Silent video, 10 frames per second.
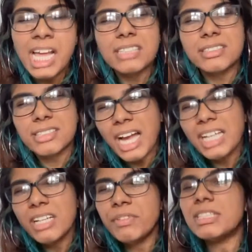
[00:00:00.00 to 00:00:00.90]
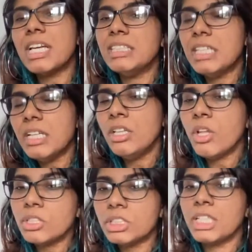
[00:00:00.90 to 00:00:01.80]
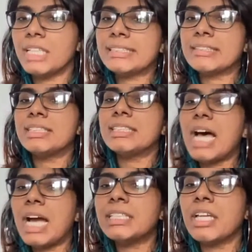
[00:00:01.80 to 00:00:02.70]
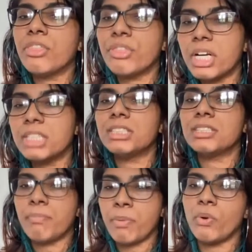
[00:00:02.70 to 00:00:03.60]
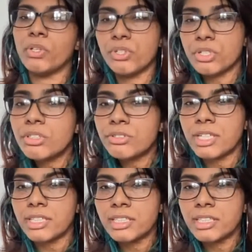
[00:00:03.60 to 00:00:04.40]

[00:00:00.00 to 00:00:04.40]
It's kind of this ideology that society thrusts upon children.